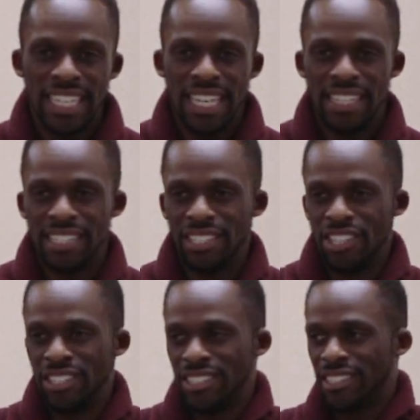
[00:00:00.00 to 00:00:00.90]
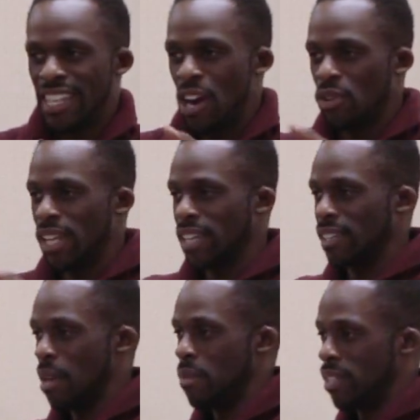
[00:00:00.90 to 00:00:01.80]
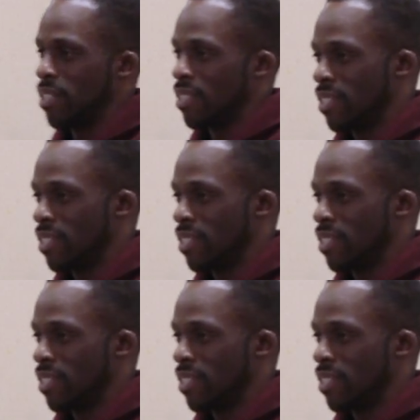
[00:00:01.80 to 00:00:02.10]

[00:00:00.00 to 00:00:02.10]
and then turned sour like lemon?